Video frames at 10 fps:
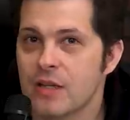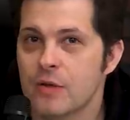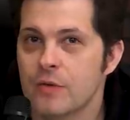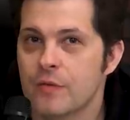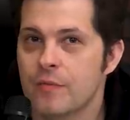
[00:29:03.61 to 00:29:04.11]
and
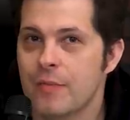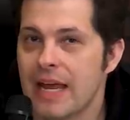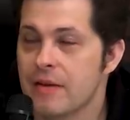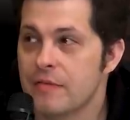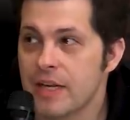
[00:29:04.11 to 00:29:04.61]
you've
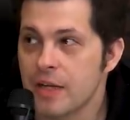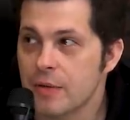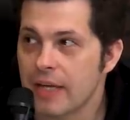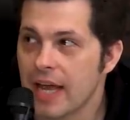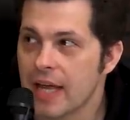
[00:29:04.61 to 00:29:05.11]
made
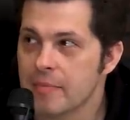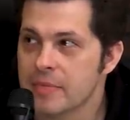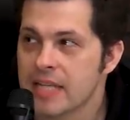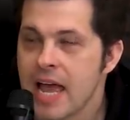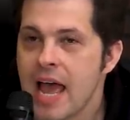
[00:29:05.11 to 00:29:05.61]
video
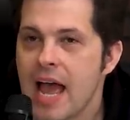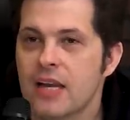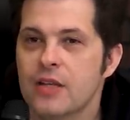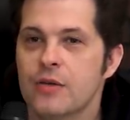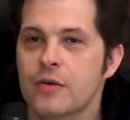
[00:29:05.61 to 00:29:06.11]
games
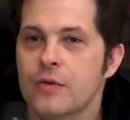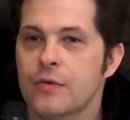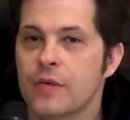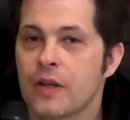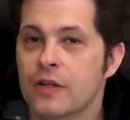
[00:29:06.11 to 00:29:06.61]
and
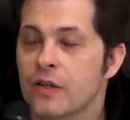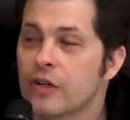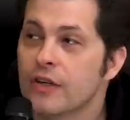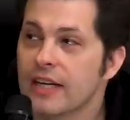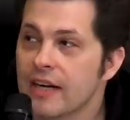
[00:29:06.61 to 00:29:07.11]
you've you're
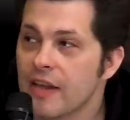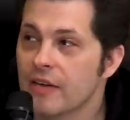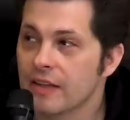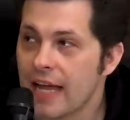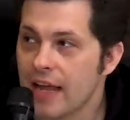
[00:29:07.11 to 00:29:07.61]
learning
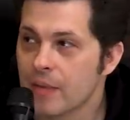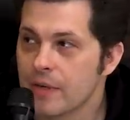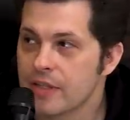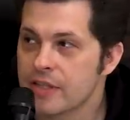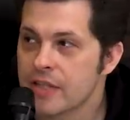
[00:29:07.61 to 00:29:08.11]
another
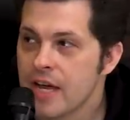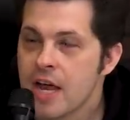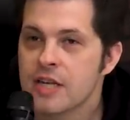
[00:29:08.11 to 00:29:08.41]
language.